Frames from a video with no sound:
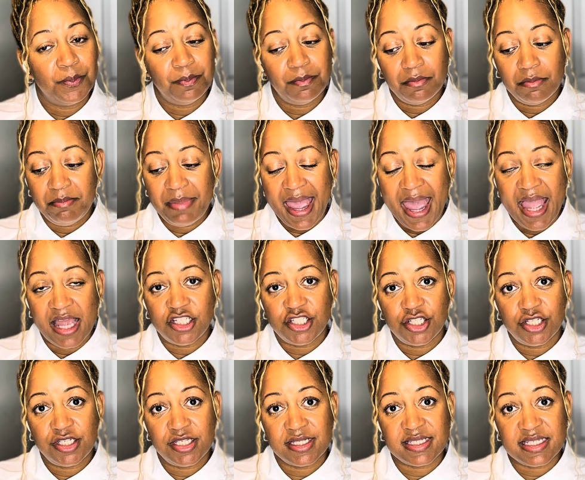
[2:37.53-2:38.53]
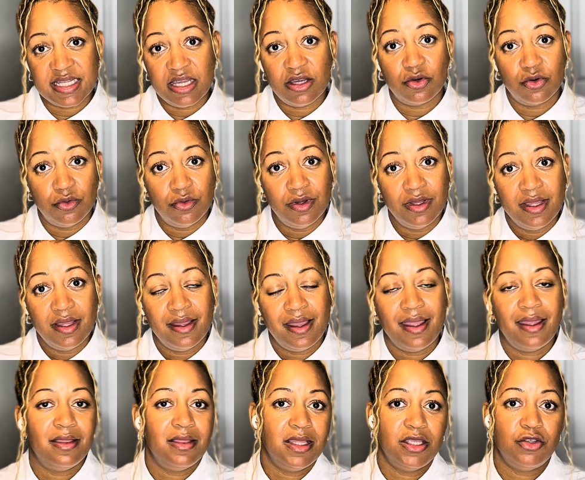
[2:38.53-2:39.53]
batch to settle,
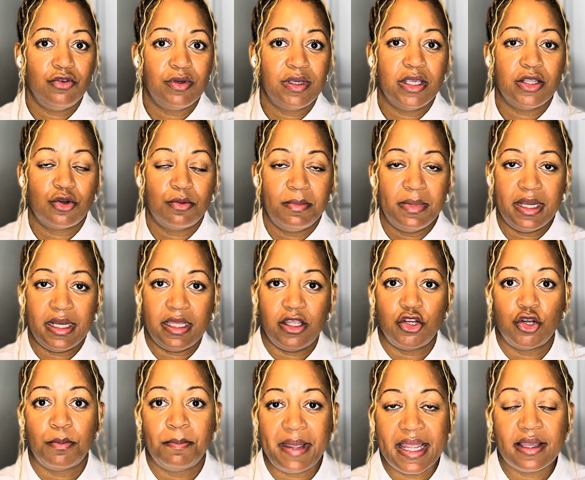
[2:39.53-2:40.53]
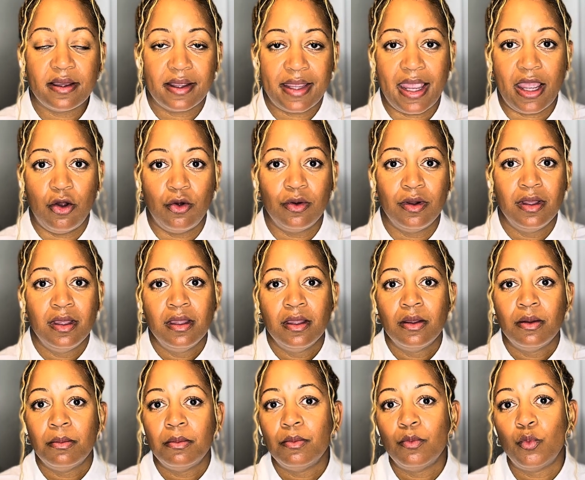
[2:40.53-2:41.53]
and then you get your money in your bank account.
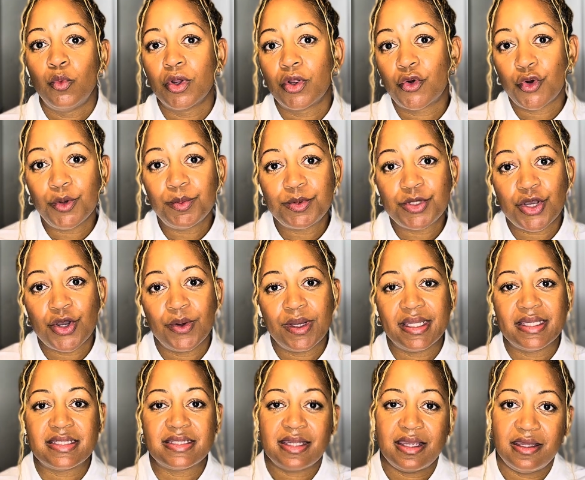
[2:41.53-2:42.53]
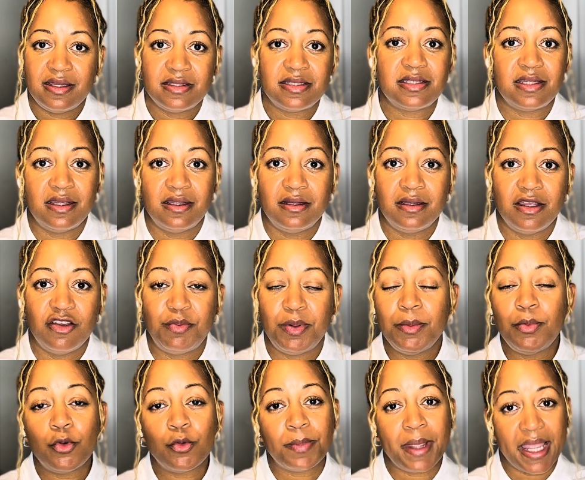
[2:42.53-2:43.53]
With crypto, it's instant. If
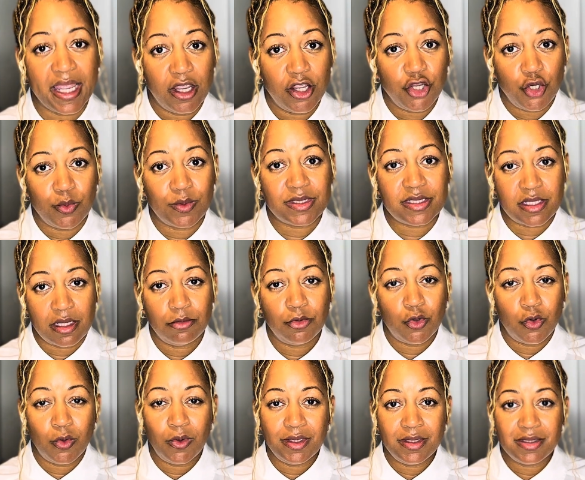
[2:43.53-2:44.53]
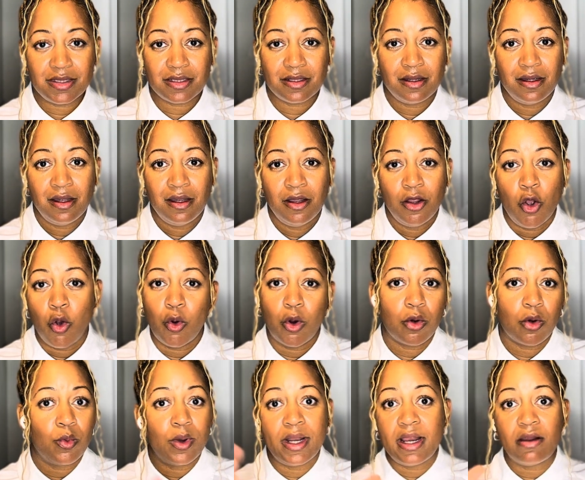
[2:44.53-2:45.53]
people are paying you with stablecoins or
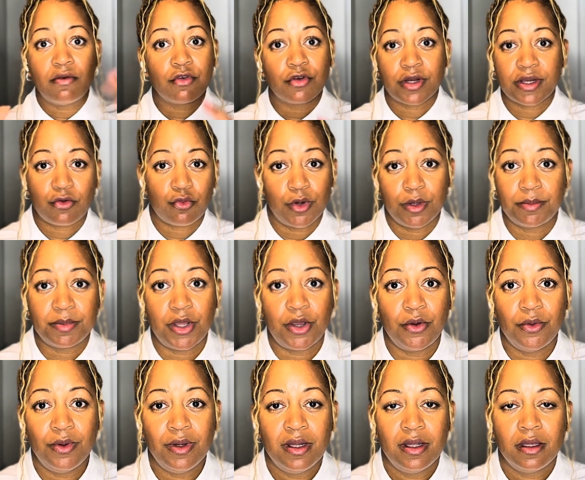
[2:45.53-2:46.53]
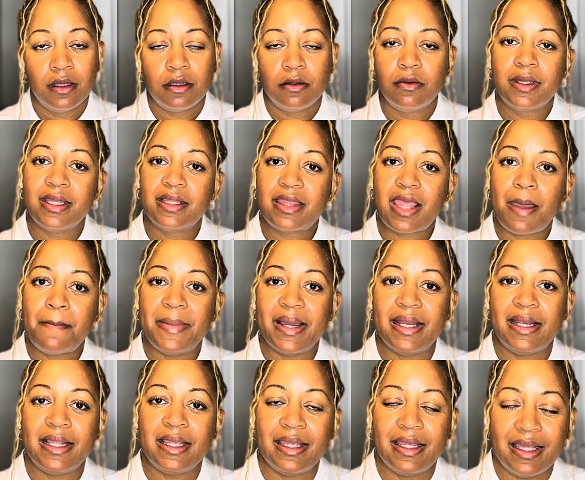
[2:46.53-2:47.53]
whatever crypto, you get that
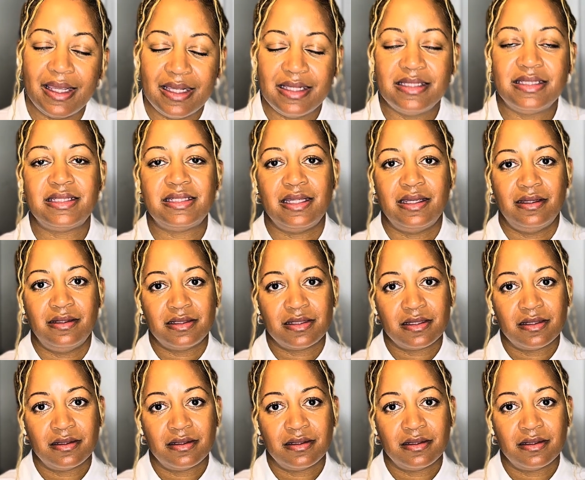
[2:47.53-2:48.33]
money instant.